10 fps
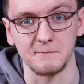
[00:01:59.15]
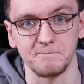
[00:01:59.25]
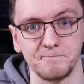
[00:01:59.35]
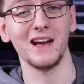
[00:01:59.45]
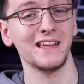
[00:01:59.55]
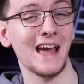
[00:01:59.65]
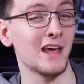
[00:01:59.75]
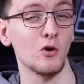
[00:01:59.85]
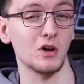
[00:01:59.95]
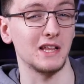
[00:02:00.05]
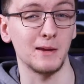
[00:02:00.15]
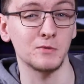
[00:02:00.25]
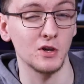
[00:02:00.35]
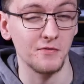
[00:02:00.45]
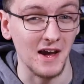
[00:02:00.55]
Now, I cannot claim
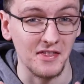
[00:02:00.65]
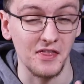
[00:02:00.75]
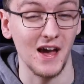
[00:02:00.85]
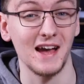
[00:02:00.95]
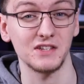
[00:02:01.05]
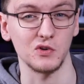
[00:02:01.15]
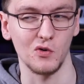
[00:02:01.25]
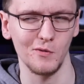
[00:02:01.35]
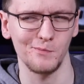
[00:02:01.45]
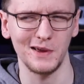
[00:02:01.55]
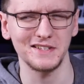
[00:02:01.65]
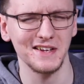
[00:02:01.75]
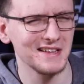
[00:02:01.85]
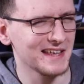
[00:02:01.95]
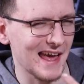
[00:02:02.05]
to have had that or
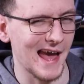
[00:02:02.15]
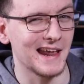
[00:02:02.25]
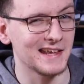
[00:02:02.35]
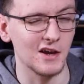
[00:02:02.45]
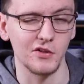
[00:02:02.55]
basically any